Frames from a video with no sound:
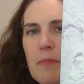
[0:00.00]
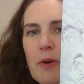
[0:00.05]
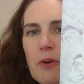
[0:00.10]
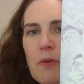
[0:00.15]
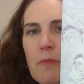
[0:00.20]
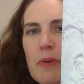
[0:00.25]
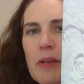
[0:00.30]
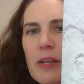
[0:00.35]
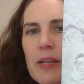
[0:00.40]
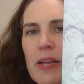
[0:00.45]

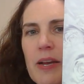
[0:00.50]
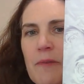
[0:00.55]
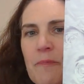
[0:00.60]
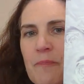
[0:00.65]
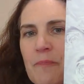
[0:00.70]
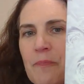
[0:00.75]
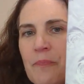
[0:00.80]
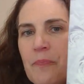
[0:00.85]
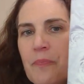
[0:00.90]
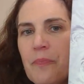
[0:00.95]
Mirabilia.
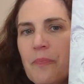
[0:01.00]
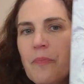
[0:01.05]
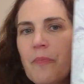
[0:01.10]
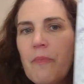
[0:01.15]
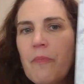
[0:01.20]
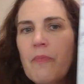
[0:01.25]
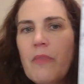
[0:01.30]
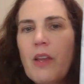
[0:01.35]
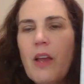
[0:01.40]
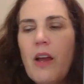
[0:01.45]

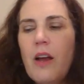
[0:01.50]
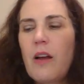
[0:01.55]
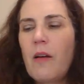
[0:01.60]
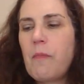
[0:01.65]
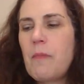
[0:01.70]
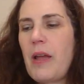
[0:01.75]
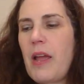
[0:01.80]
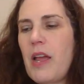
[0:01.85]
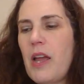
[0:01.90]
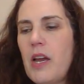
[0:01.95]

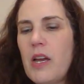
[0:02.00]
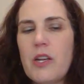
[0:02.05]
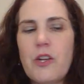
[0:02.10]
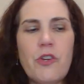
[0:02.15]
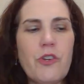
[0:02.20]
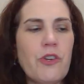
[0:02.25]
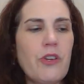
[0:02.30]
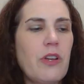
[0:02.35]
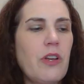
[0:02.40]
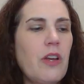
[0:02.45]

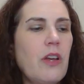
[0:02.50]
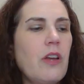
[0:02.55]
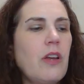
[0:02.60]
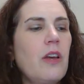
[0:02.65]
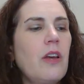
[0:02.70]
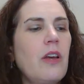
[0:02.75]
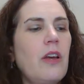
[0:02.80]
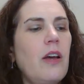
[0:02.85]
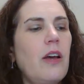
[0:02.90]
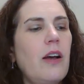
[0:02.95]
And
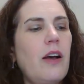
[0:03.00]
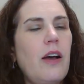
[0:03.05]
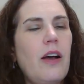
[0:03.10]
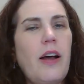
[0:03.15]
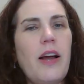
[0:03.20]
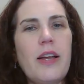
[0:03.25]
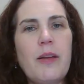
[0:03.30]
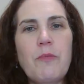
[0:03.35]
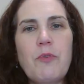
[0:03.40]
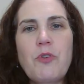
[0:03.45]

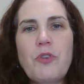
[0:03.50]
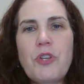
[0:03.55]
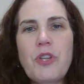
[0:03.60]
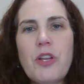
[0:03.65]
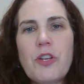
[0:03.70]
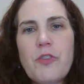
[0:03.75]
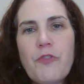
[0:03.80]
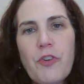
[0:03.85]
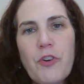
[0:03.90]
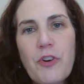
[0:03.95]
I am using
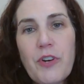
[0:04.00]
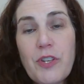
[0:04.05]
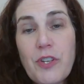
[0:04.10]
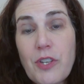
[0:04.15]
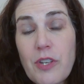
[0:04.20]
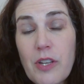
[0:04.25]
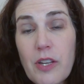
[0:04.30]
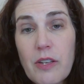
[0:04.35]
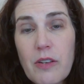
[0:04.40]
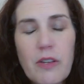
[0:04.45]
this for
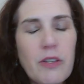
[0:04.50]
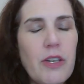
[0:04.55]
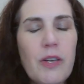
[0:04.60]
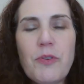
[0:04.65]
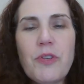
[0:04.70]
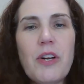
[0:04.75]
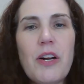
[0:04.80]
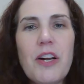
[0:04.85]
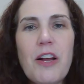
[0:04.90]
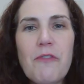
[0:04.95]
Crystal
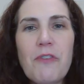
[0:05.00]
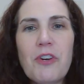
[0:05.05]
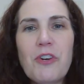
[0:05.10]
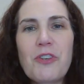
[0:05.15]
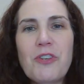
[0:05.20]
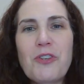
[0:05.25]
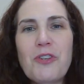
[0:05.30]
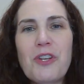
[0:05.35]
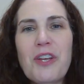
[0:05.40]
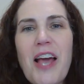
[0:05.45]

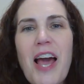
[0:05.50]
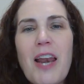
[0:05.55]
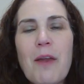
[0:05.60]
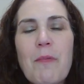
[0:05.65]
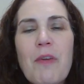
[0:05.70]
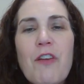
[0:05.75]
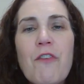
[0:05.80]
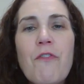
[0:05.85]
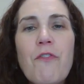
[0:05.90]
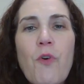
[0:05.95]

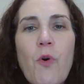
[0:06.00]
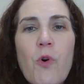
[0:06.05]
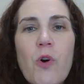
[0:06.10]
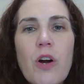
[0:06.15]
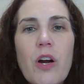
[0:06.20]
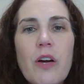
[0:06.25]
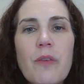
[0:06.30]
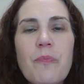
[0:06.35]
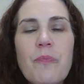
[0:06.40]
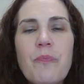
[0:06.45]
Academy,
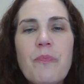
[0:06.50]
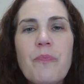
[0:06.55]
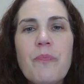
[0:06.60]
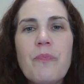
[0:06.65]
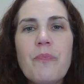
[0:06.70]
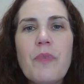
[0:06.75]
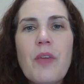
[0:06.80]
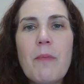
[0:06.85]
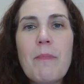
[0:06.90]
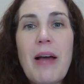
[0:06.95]
for
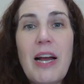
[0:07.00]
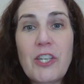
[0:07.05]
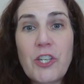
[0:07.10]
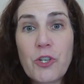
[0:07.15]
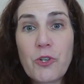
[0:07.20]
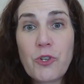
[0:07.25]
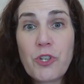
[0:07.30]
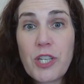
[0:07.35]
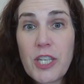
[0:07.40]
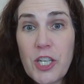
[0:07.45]

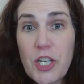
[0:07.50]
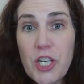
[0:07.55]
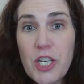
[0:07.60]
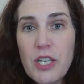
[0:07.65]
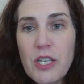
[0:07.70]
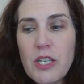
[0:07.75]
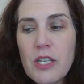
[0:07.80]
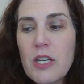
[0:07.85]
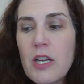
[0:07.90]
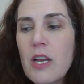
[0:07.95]
magical
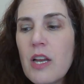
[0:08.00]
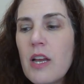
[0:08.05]
stitches.